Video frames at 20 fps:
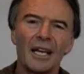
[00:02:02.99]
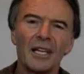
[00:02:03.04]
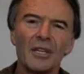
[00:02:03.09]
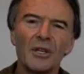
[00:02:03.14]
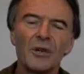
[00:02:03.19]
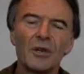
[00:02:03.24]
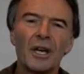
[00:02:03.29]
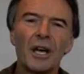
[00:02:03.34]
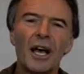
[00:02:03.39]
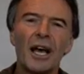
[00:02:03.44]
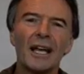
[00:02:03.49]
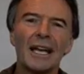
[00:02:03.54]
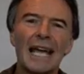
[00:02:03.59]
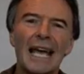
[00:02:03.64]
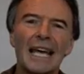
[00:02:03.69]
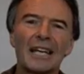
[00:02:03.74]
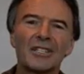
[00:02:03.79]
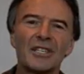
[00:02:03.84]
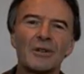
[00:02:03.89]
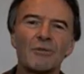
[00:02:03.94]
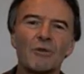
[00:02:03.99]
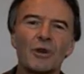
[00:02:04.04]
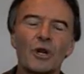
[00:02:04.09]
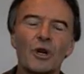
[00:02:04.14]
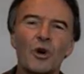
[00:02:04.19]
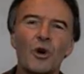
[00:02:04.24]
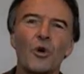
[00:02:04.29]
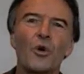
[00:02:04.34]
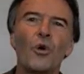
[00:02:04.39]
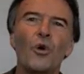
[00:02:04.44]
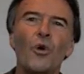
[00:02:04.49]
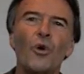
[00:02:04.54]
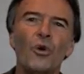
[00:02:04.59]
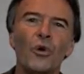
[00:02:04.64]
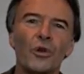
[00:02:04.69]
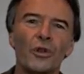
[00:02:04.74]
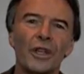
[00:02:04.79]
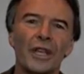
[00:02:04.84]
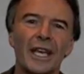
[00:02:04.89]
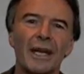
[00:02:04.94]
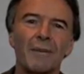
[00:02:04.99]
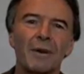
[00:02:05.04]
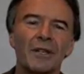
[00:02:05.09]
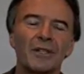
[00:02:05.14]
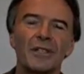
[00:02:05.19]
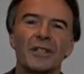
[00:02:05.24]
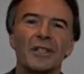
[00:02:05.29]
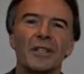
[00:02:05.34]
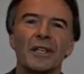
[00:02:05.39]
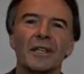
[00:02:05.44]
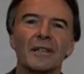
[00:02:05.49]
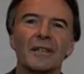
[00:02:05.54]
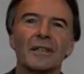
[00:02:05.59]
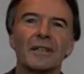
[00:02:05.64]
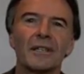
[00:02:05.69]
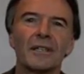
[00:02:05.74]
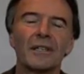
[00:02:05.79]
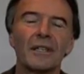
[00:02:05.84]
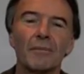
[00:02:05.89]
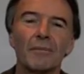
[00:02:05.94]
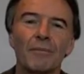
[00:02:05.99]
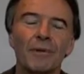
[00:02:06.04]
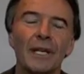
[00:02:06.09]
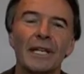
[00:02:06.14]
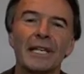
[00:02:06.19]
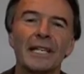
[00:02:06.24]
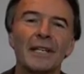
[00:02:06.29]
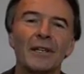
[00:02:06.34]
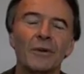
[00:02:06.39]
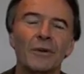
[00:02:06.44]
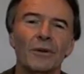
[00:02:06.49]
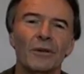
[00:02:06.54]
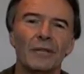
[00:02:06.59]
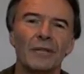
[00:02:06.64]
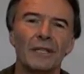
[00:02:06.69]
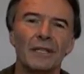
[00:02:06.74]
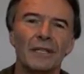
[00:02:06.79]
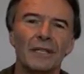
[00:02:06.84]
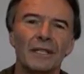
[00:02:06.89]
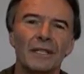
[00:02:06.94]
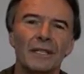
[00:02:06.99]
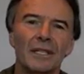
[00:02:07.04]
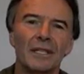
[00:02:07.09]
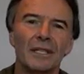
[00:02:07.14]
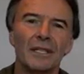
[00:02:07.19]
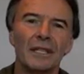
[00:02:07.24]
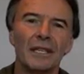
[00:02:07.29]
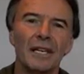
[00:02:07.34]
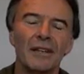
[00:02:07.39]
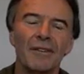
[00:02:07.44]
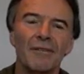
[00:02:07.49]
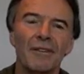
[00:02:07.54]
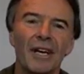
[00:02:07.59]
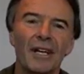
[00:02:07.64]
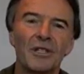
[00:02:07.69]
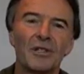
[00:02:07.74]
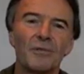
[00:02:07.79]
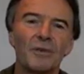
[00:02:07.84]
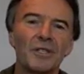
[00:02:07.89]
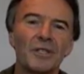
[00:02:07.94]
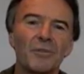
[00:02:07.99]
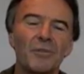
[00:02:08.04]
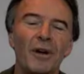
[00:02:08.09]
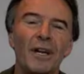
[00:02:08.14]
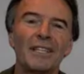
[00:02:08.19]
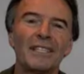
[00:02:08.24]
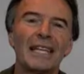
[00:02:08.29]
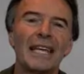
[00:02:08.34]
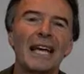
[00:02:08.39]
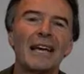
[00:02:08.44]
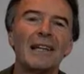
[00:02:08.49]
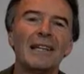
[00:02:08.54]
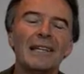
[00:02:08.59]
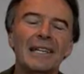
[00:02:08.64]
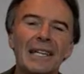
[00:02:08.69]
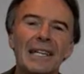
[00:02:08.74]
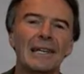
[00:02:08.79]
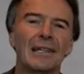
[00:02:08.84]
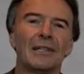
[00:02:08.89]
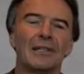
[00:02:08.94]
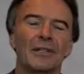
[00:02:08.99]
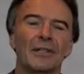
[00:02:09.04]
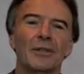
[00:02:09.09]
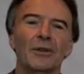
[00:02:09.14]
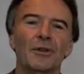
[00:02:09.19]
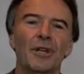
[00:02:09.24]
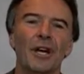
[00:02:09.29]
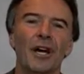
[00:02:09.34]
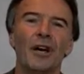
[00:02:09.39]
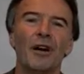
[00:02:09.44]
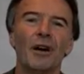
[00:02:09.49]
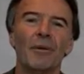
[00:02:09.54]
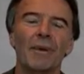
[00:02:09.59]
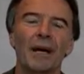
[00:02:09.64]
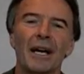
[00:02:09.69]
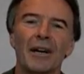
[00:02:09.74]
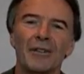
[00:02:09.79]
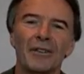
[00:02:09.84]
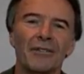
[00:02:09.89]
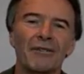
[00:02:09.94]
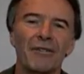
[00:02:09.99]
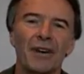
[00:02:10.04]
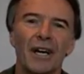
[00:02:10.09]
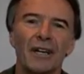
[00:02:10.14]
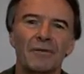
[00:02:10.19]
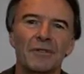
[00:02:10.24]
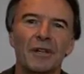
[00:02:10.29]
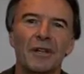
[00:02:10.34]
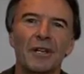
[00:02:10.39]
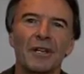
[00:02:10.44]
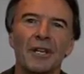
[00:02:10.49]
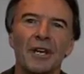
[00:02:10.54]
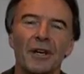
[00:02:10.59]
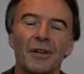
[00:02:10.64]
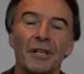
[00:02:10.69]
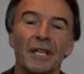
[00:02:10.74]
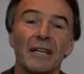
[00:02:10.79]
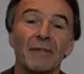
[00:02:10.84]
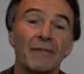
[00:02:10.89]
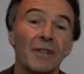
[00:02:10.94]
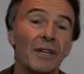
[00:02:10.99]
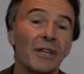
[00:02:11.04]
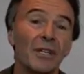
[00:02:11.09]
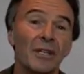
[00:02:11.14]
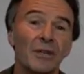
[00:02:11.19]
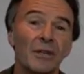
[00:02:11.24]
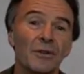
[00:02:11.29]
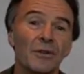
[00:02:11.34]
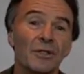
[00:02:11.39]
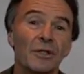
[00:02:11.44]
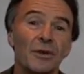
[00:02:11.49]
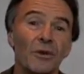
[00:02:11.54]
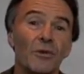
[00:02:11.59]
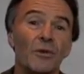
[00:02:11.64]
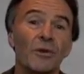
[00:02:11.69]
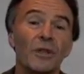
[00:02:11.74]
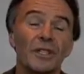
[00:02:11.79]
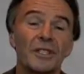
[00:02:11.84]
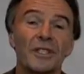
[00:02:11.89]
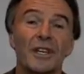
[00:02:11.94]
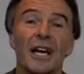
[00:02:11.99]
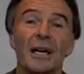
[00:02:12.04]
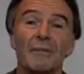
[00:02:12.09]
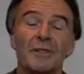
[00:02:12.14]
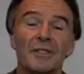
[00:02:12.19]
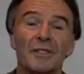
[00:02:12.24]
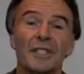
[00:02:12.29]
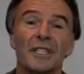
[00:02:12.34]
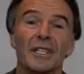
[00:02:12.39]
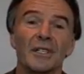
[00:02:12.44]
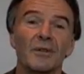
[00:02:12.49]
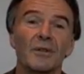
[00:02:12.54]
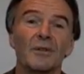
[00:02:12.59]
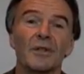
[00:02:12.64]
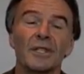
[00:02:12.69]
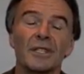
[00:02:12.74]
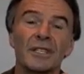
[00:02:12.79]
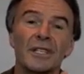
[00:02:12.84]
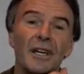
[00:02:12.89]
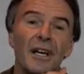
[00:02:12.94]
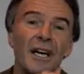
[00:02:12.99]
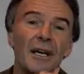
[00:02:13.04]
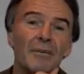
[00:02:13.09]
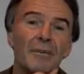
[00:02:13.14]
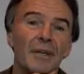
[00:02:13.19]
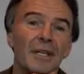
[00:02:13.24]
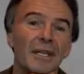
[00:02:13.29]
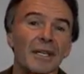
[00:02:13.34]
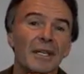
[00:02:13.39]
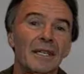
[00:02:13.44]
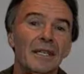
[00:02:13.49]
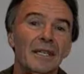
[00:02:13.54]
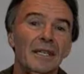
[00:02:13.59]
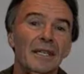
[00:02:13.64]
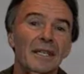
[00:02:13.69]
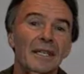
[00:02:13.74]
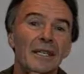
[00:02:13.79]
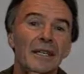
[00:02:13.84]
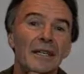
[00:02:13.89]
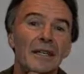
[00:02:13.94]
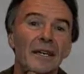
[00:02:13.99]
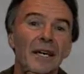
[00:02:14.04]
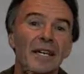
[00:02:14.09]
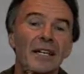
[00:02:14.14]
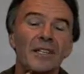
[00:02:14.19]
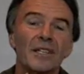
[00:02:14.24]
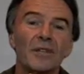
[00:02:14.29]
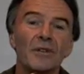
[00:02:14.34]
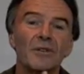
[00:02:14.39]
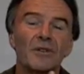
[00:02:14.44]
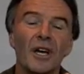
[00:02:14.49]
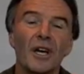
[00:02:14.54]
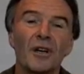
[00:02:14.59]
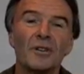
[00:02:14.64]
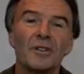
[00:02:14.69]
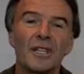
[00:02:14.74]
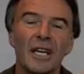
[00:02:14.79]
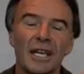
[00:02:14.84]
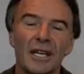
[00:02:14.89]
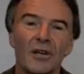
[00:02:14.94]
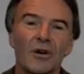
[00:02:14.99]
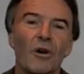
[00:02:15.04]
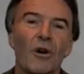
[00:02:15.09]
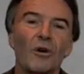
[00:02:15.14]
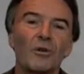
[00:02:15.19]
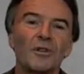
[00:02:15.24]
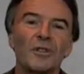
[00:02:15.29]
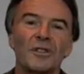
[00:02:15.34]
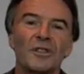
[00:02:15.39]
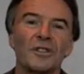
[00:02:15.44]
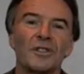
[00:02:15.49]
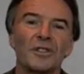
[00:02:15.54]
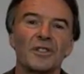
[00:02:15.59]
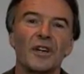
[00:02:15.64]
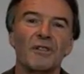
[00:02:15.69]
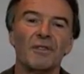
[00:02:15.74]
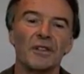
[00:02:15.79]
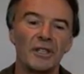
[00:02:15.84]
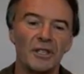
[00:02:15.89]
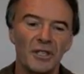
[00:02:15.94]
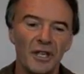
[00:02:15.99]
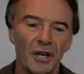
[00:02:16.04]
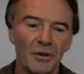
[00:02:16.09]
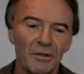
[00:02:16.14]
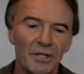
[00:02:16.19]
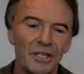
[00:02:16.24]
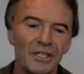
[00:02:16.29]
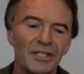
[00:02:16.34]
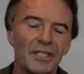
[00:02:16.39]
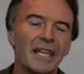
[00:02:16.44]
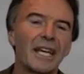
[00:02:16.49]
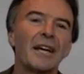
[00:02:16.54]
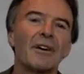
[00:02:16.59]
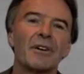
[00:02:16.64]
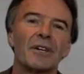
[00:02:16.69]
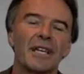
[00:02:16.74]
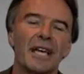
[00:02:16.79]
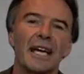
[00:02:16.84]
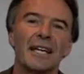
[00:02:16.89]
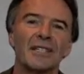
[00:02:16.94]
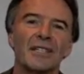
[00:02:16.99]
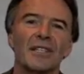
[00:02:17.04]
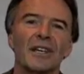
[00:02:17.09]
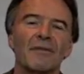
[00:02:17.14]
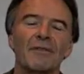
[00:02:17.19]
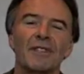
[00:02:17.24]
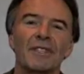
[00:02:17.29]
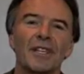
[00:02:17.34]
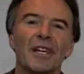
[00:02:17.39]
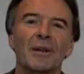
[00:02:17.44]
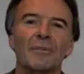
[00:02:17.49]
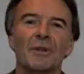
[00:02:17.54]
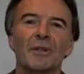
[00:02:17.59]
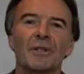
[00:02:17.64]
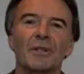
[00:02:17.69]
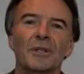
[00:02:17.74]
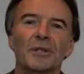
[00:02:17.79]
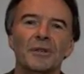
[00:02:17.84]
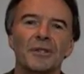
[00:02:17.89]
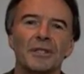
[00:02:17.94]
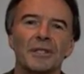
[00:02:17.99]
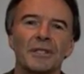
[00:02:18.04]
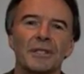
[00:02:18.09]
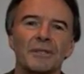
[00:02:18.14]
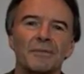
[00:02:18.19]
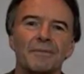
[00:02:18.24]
you can't actually recall the image completely at all. And in fact, you'll be surprised how little you know about the $5 note, even though you use it all the time and see it all the time. Right? You don't take cognizance of it, you don't interrogate it every time you use it.